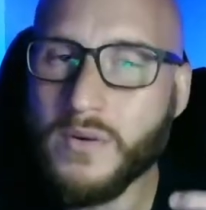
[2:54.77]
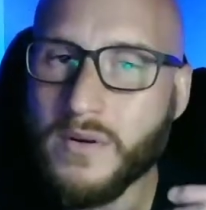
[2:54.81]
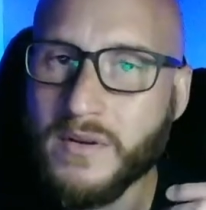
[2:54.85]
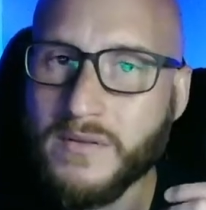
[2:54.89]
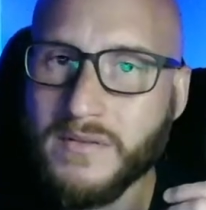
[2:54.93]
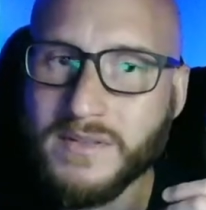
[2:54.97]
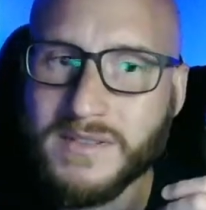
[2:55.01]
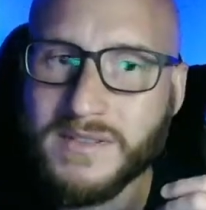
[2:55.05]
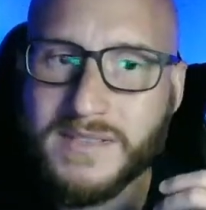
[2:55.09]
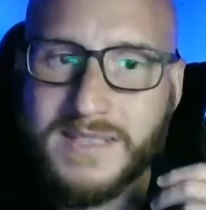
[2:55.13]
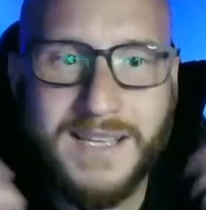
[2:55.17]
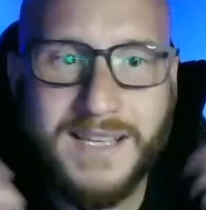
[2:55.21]

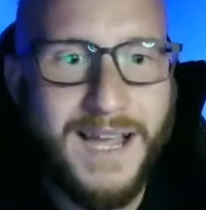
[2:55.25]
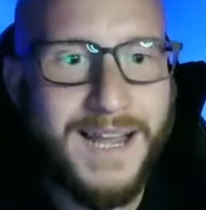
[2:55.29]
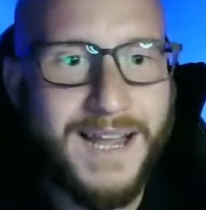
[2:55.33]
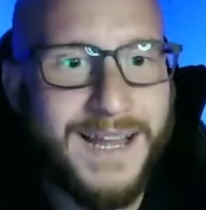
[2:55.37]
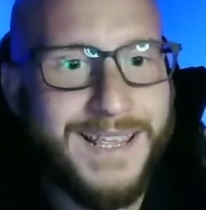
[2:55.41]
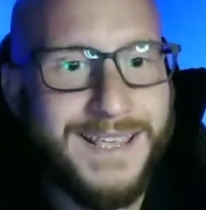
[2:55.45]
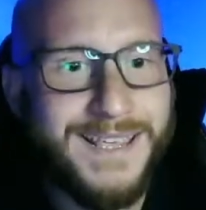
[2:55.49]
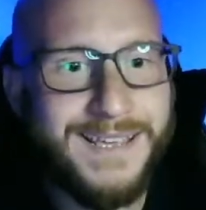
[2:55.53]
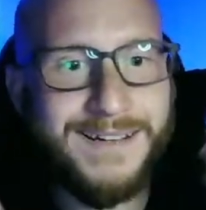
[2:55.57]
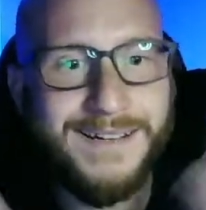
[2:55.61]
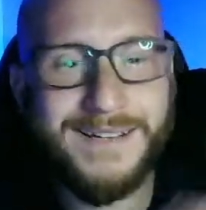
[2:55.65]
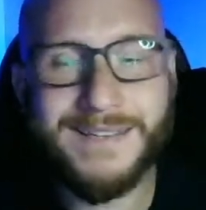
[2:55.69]

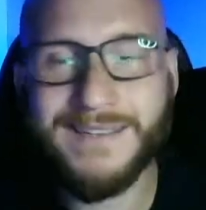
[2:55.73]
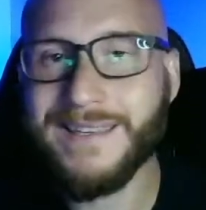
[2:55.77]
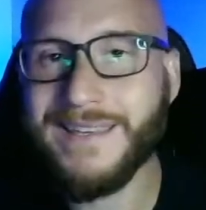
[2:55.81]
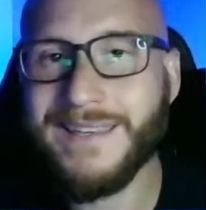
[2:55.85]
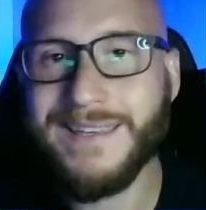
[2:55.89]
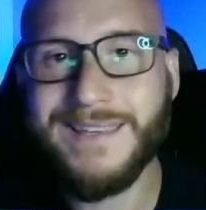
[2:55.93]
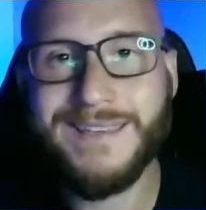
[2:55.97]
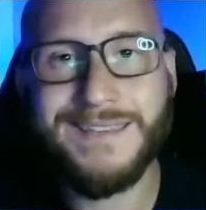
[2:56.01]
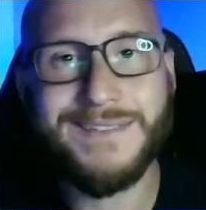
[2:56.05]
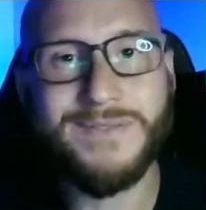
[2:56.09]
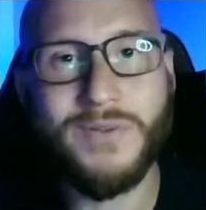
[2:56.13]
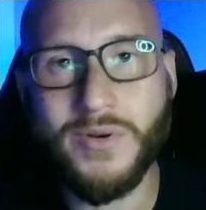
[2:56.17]
Scotty Young,
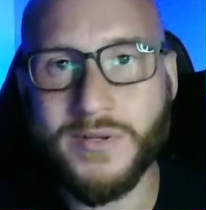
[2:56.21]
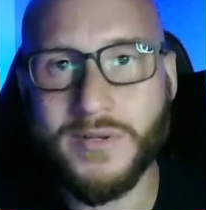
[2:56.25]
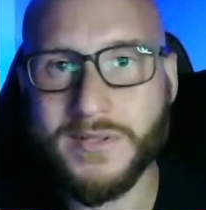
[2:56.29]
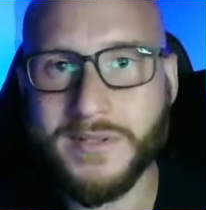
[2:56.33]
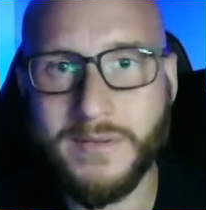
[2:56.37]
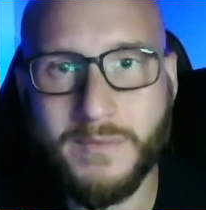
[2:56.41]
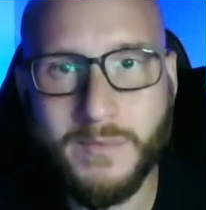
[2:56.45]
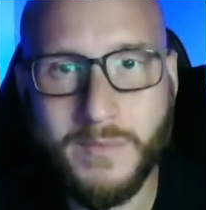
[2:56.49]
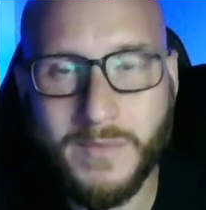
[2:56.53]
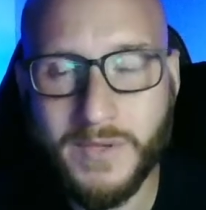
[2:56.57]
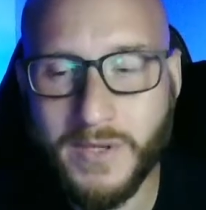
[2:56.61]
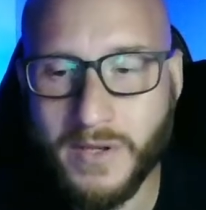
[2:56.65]
he's
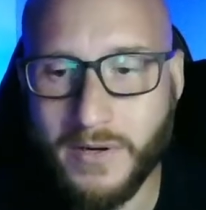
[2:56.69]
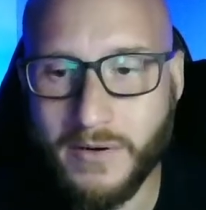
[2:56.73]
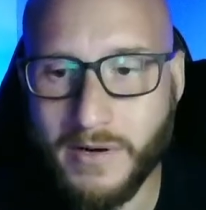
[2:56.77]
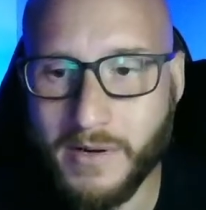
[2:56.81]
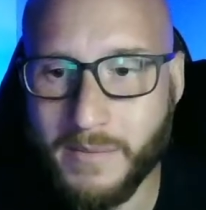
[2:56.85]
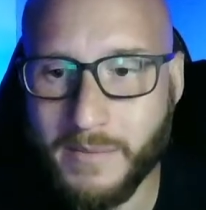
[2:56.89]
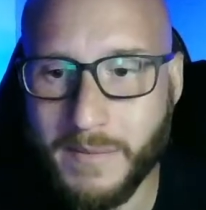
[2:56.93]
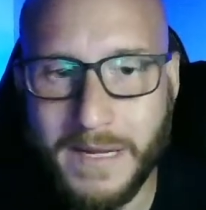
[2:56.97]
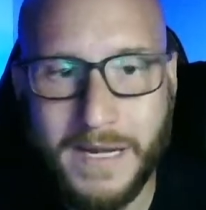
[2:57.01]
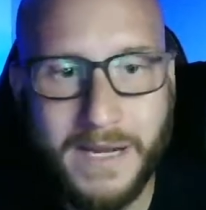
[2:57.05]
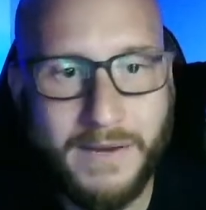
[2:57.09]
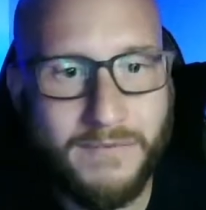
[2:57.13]
awesome. You know
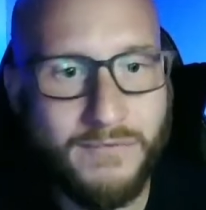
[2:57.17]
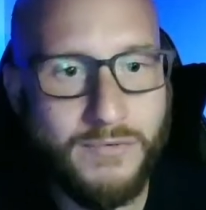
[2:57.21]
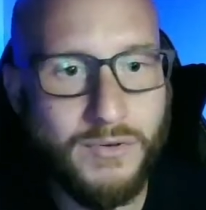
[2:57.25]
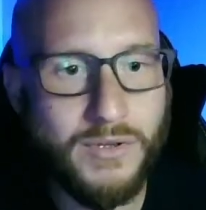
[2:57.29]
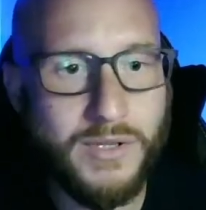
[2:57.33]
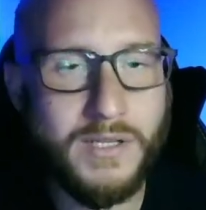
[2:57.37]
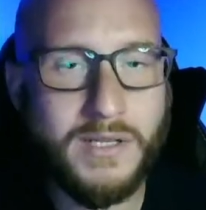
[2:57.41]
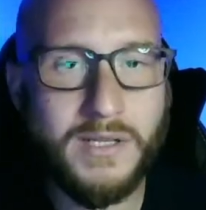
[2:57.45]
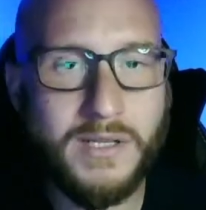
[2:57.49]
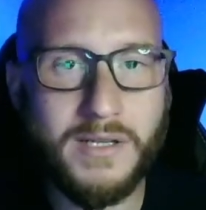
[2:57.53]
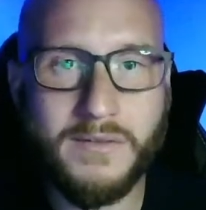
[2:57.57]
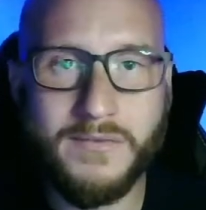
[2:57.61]
what I mean? I
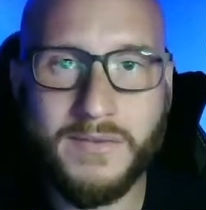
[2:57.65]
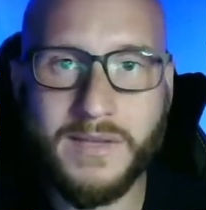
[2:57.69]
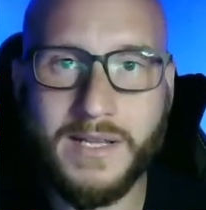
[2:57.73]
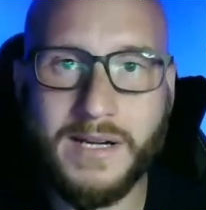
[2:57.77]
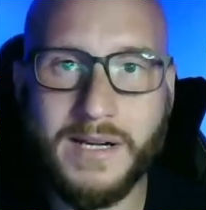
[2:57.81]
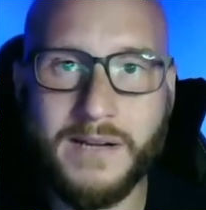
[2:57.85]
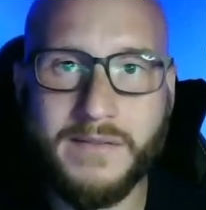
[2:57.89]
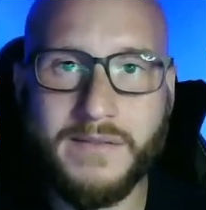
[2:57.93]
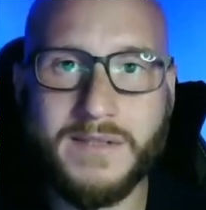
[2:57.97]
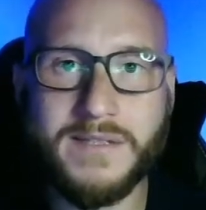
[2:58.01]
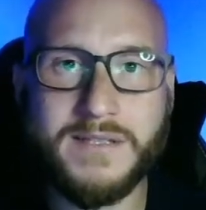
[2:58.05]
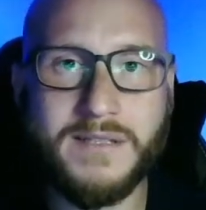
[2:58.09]
really love a
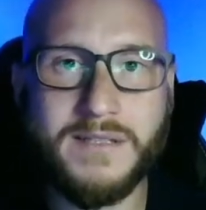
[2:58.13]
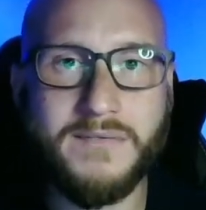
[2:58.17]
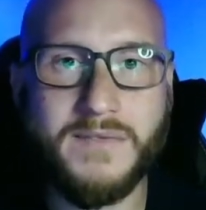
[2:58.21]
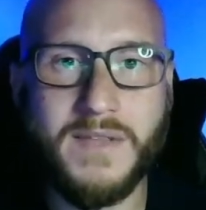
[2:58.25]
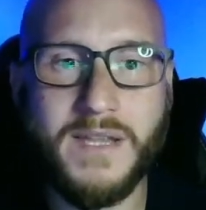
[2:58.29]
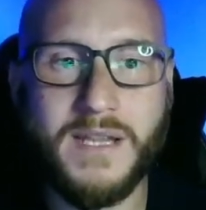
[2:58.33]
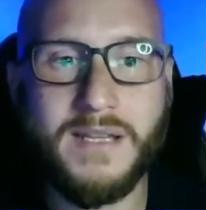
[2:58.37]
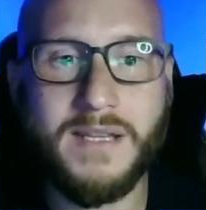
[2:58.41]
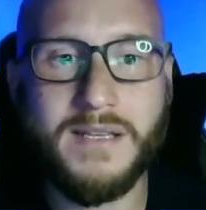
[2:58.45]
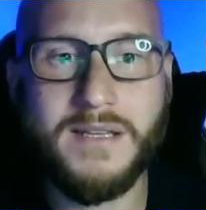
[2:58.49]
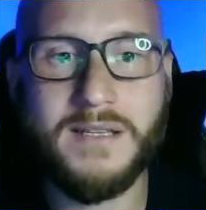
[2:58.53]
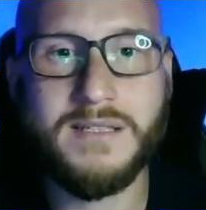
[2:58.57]
lot of the stuff
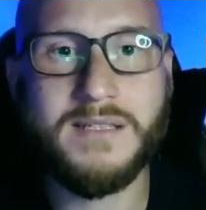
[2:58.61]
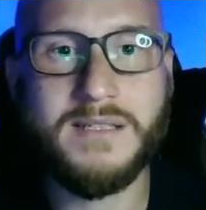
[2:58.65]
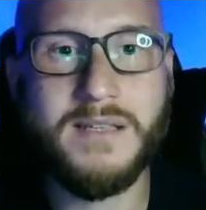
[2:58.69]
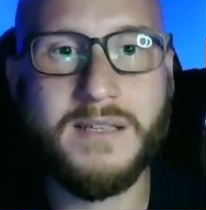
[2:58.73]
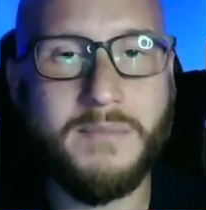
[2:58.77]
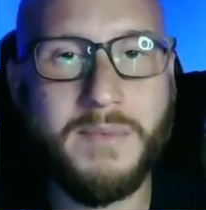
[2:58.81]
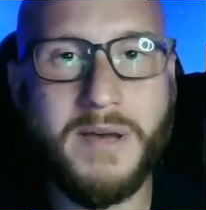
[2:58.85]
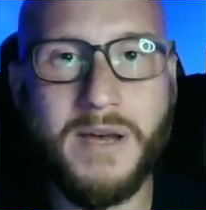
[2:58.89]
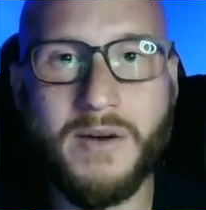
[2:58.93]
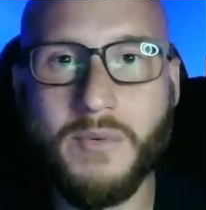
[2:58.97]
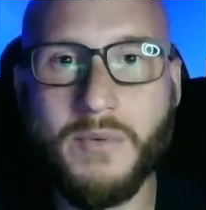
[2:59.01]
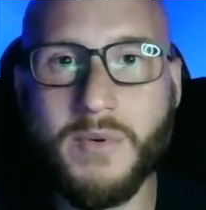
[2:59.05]
that he does
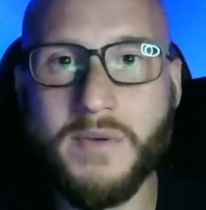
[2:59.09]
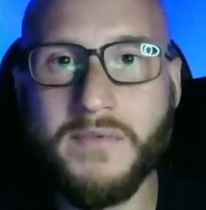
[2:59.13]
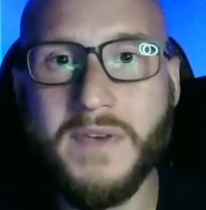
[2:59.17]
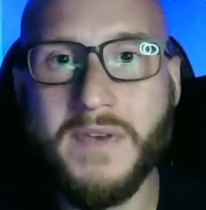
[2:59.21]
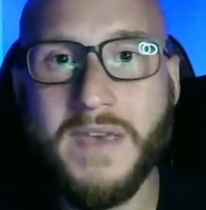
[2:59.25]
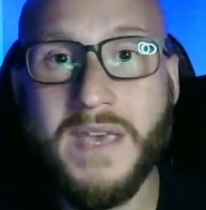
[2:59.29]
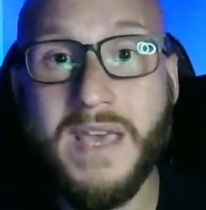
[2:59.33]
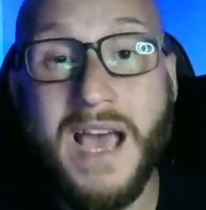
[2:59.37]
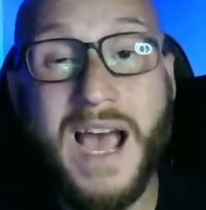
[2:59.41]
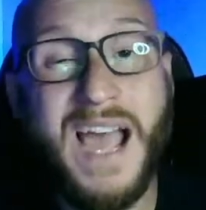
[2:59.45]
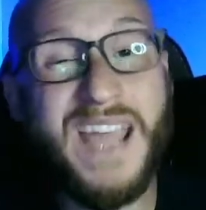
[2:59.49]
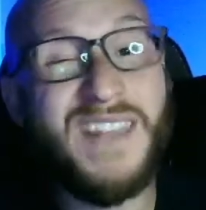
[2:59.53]
come out with.
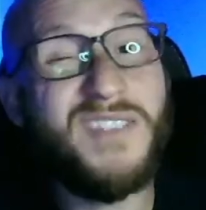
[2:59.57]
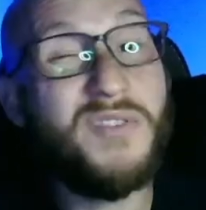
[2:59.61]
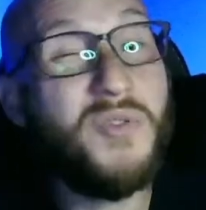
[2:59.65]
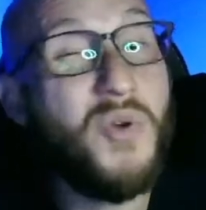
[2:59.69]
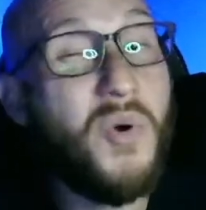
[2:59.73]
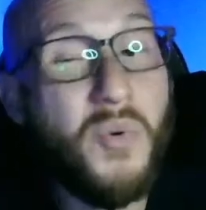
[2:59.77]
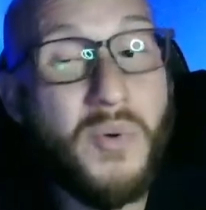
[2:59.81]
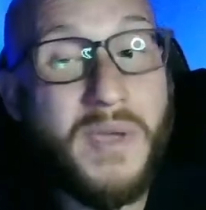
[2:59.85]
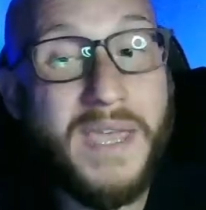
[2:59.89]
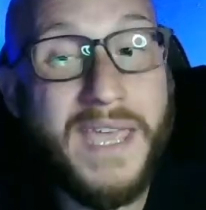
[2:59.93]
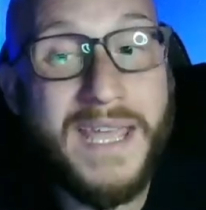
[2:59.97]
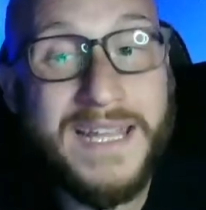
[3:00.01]
I
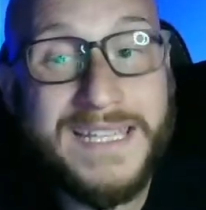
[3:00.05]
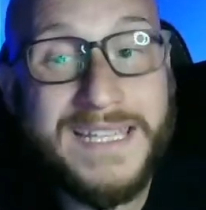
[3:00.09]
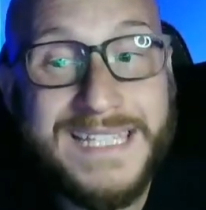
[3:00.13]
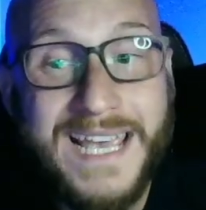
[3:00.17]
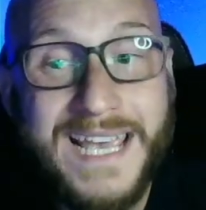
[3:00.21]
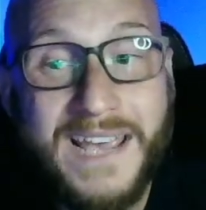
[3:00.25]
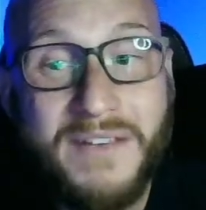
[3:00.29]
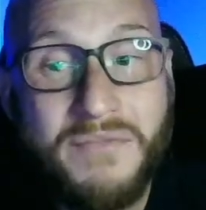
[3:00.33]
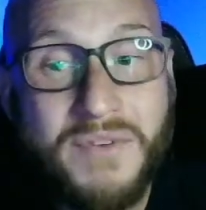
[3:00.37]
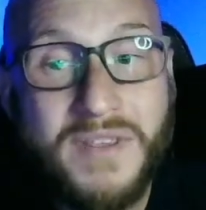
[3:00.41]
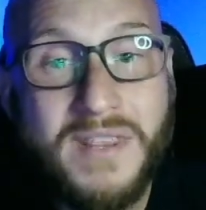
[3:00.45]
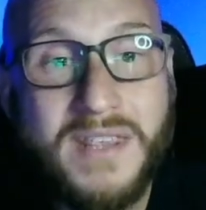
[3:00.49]
don't get
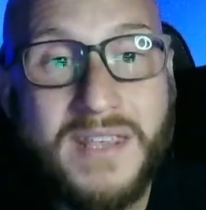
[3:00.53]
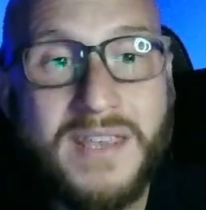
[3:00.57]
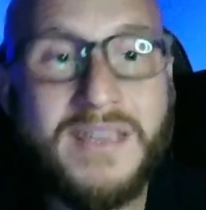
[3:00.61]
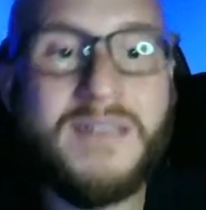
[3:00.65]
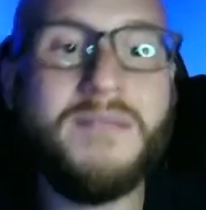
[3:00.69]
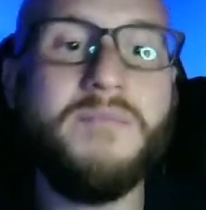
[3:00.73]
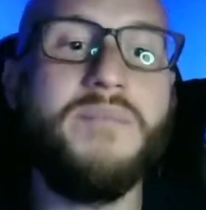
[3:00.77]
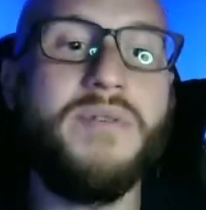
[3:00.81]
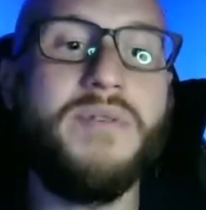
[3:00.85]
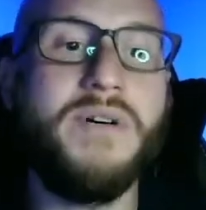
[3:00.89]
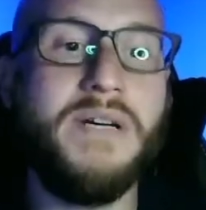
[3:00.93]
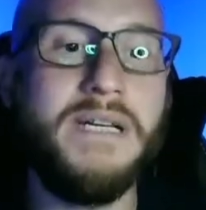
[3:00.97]
to
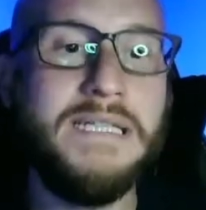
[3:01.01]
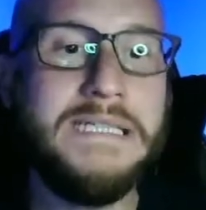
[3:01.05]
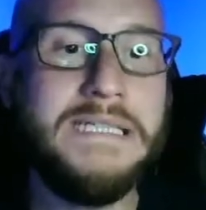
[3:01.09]
everything, but